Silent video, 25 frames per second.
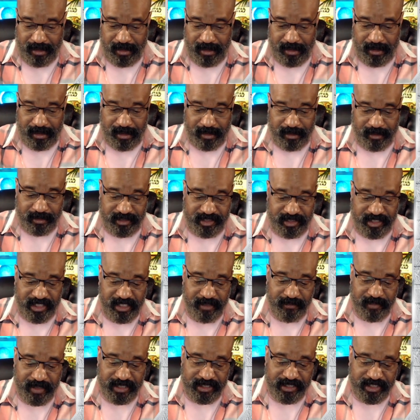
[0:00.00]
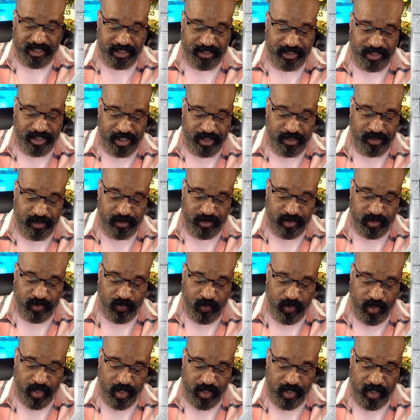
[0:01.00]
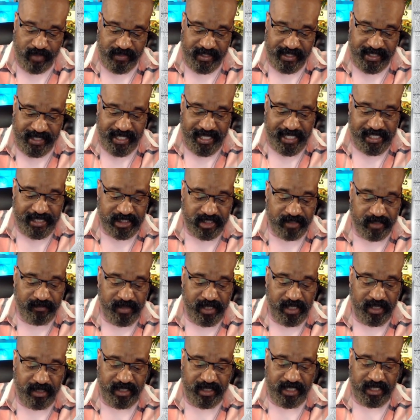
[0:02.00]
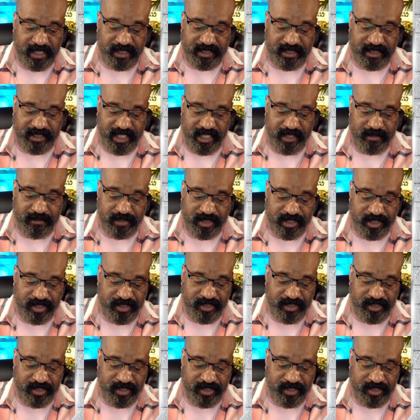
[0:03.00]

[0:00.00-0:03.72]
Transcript: Her team has continued to work on the case amid the attempts to